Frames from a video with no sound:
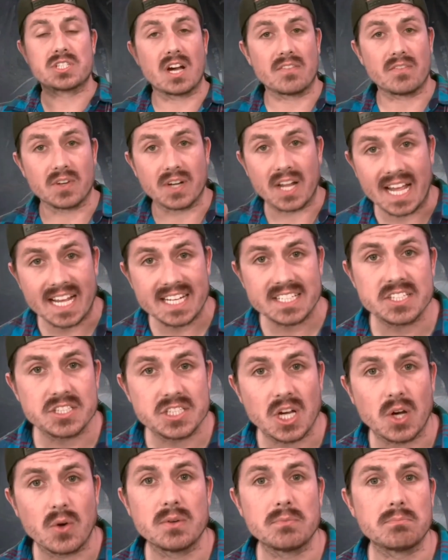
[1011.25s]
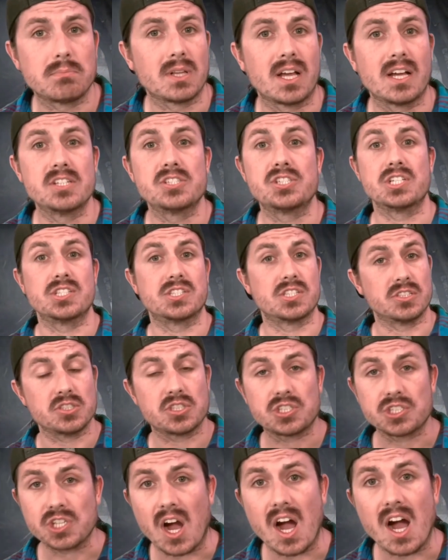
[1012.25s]
covered head to toe in blood. She's in
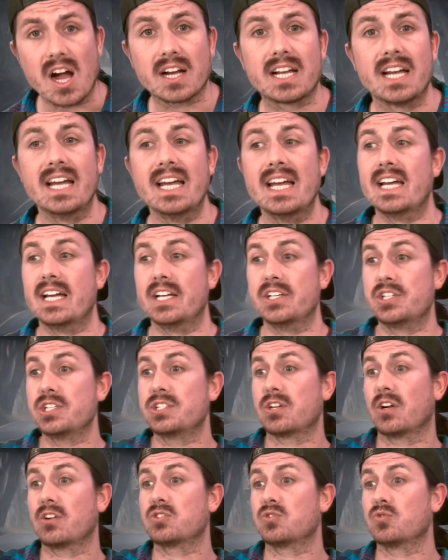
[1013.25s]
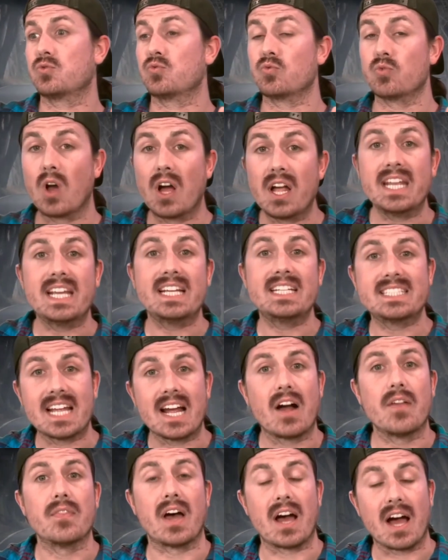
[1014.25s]
shock. And she starts running
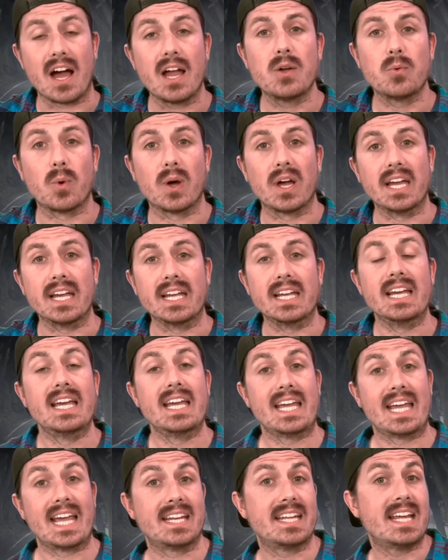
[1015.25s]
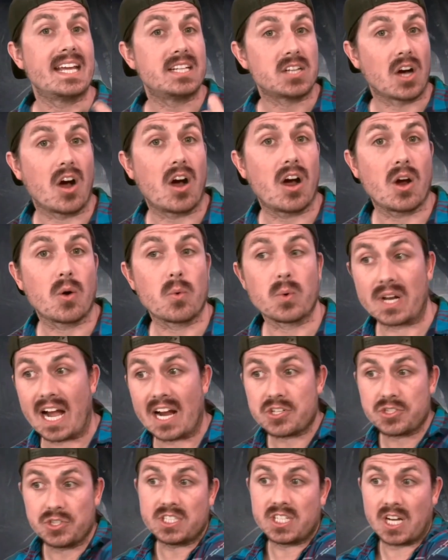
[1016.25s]
down the highway. And a car would
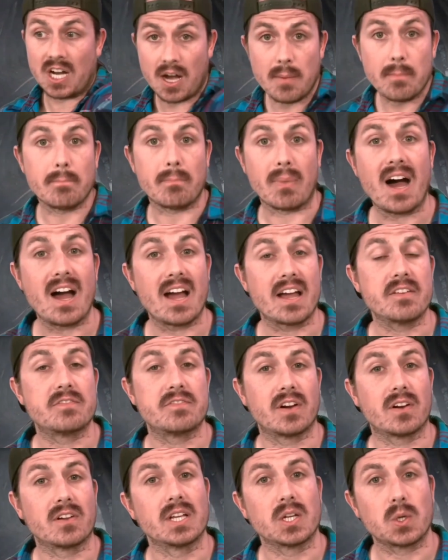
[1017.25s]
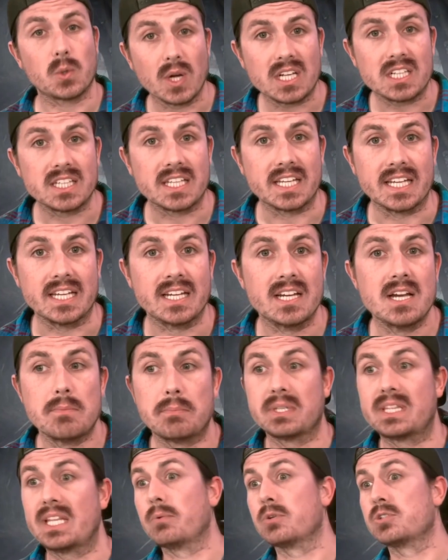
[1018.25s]
actually come by fairly quickly,
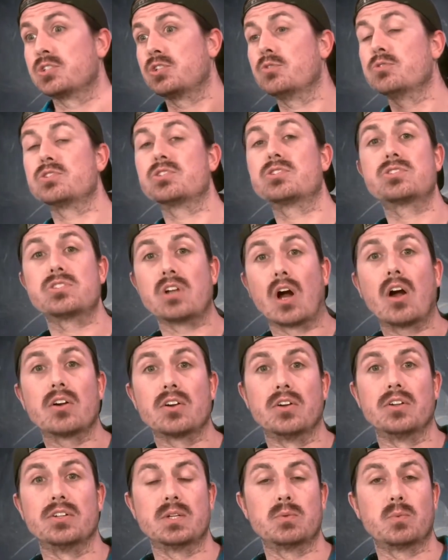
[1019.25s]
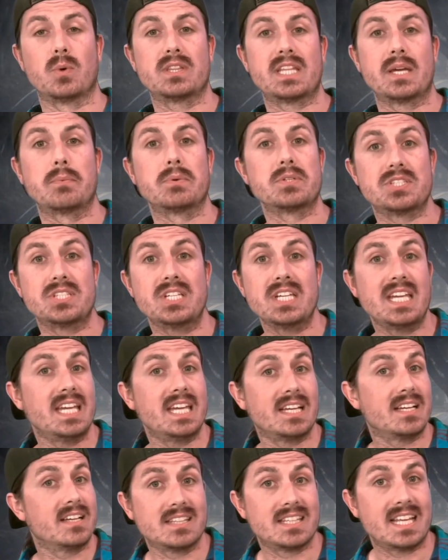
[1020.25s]
but they were so startled at what they were
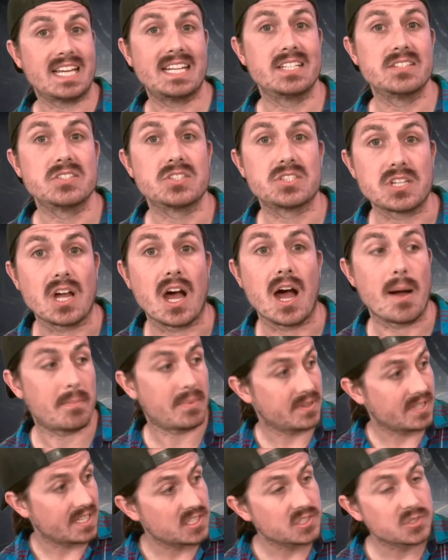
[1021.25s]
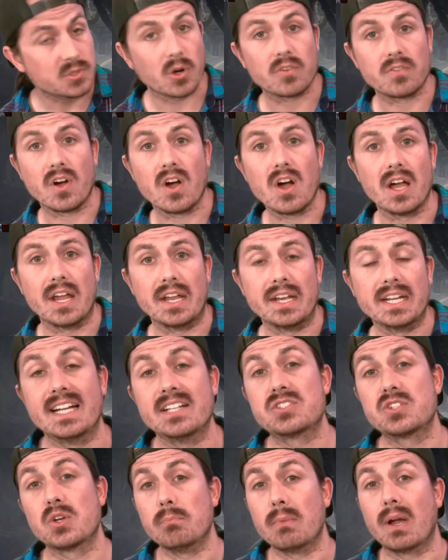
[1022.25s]
seeing, they didn't stop and they drove on.
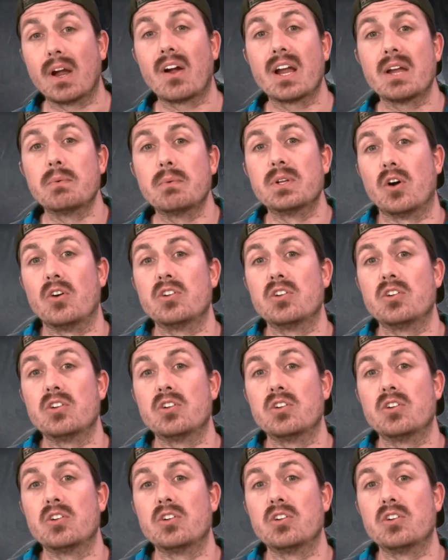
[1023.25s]
And so Mary would